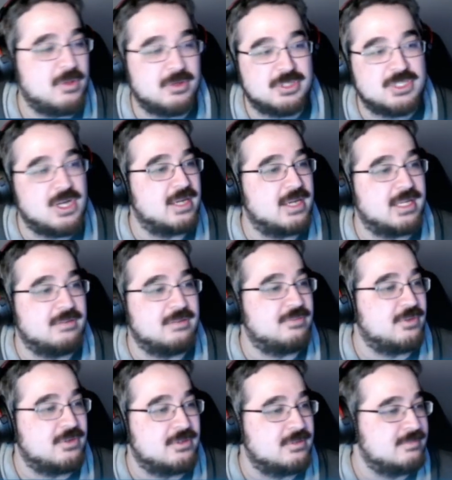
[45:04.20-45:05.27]
aren't talking
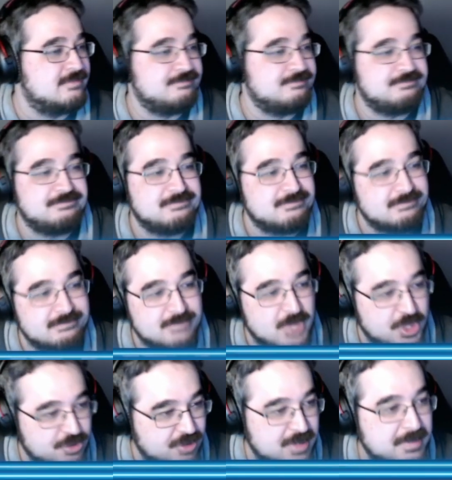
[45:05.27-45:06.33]
for
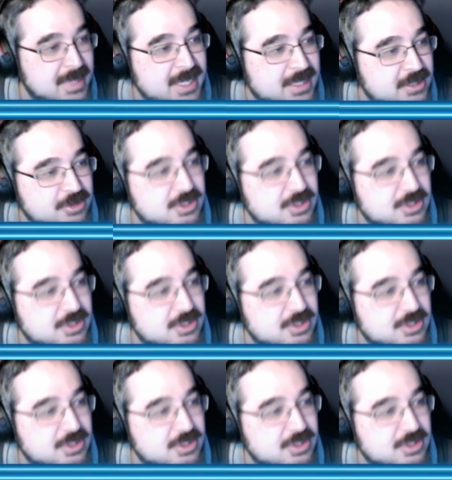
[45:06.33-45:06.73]
3 minutes.